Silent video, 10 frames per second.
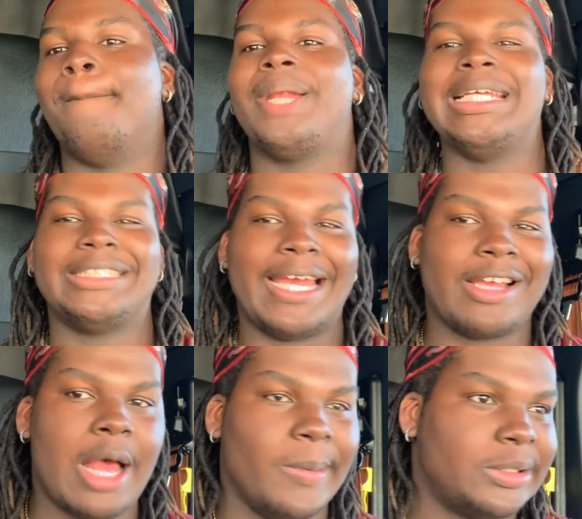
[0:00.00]
Please like,
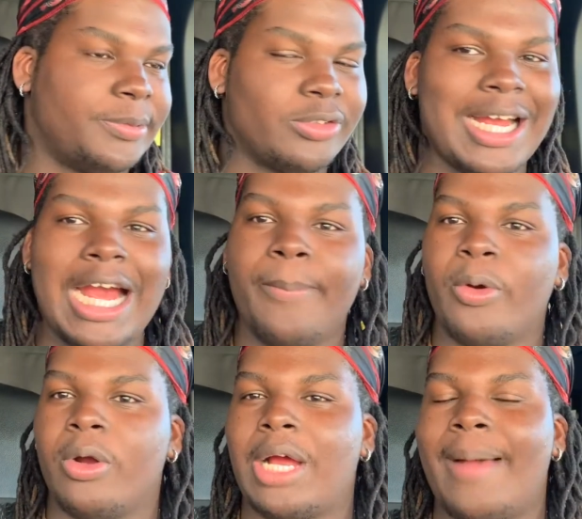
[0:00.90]
comment, subscribe.
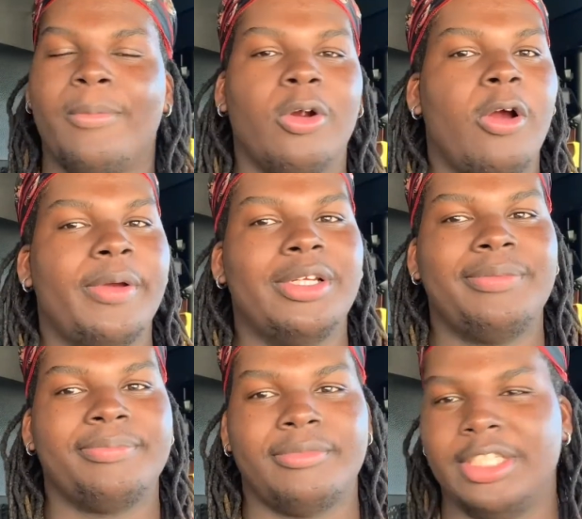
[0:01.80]
I'm growing.
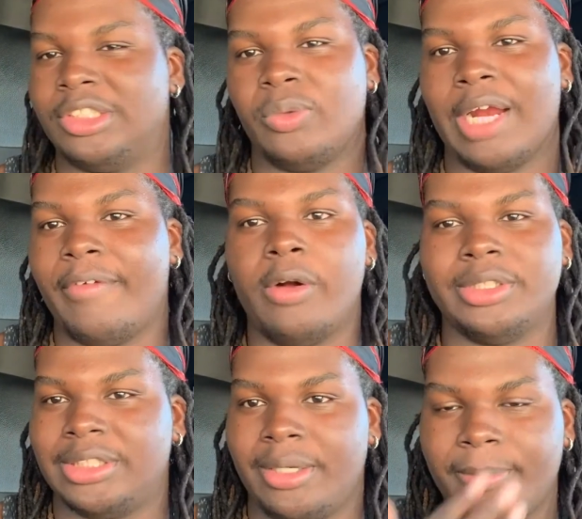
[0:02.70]
This is what I've
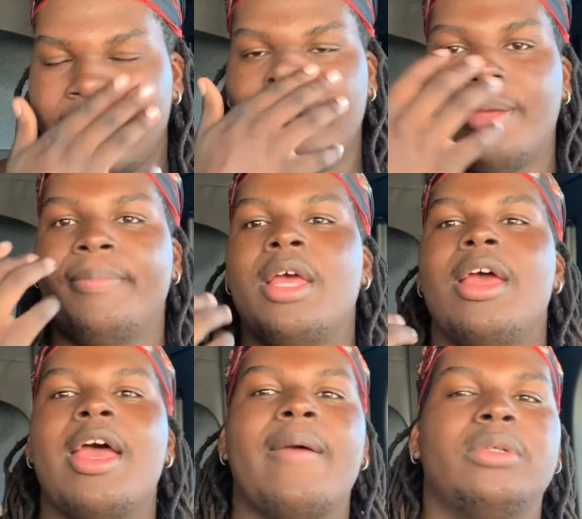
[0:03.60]
always said. But
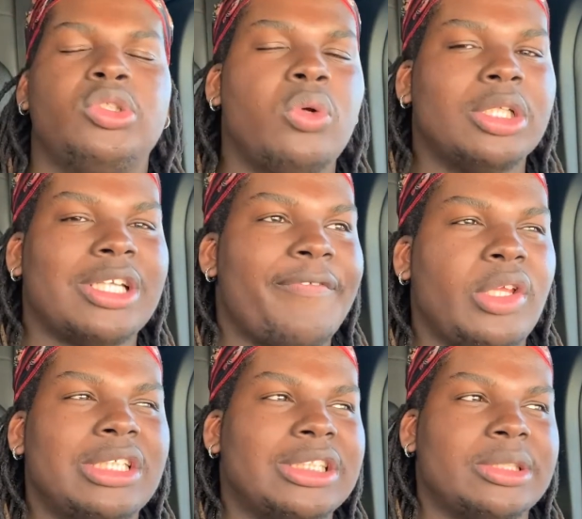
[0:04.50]

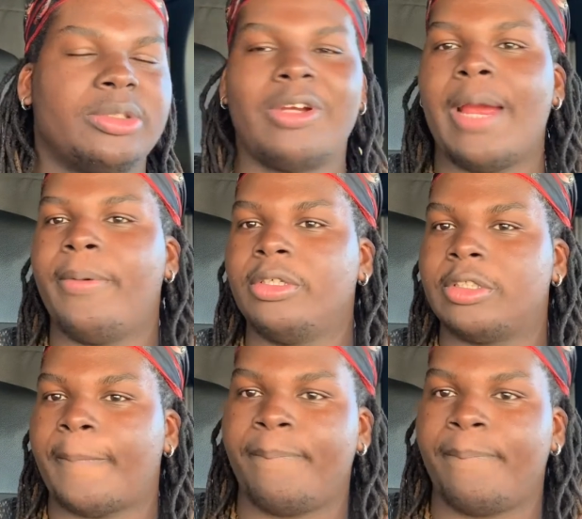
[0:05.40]
256 subscribers.